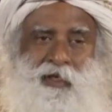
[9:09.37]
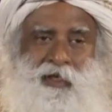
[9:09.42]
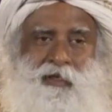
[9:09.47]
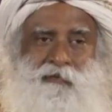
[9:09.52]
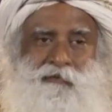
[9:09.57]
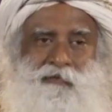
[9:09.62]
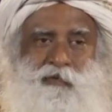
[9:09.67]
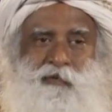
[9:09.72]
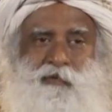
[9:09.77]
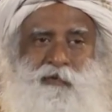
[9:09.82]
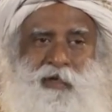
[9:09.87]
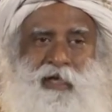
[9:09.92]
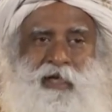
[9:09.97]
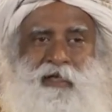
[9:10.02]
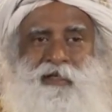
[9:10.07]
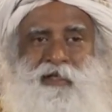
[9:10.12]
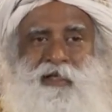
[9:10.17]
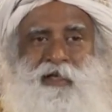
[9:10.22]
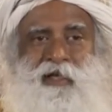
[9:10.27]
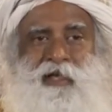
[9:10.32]
If you
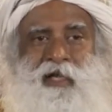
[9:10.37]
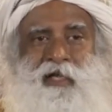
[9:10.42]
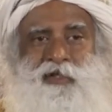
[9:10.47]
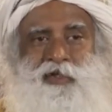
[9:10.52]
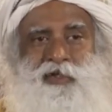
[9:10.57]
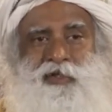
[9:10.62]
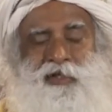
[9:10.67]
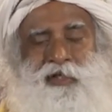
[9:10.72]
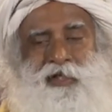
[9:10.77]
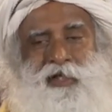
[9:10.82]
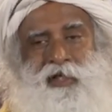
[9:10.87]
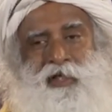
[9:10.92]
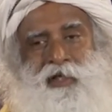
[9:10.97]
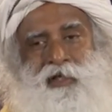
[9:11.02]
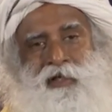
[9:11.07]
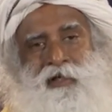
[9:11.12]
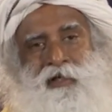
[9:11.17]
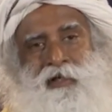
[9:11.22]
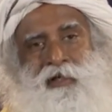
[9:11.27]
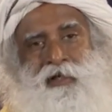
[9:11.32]
get the
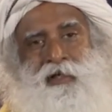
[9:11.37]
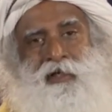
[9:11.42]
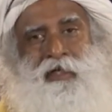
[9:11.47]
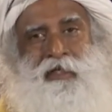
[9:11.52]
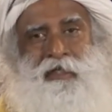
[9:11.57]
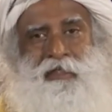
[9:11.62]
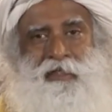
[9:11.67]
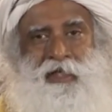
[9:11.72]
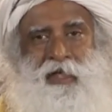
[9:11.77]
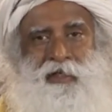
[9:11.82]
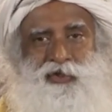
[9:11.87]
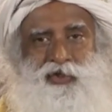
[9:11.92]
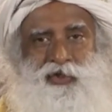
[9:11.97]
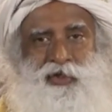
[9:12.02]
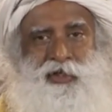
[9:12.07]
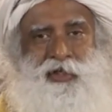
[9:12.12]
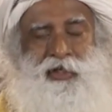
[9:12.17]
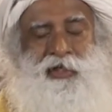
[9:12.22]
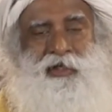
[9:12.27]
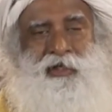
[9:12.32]
necessary
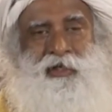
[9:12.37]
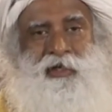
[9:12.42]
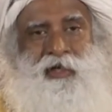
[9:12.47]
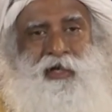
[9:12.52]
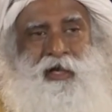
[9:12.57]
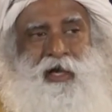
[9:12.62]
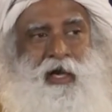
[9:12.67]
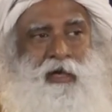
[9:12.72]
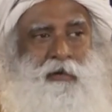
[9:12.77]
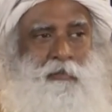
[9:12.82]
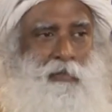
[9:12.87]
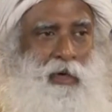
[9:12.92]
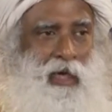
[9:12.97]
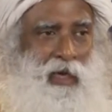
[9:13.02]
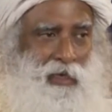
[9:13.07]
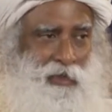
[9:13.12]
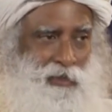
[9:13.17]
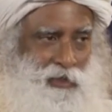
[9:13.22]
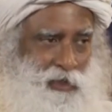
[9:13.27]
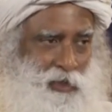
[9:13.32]
intensity and
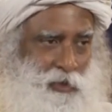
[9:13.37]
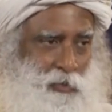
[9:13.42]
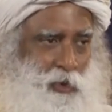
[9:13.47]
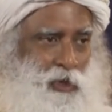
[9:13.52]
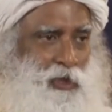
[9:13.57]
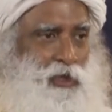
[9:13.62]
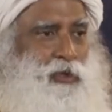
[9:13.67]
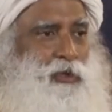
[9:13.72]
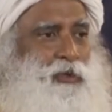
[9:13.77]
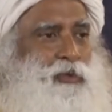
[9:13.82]
balance within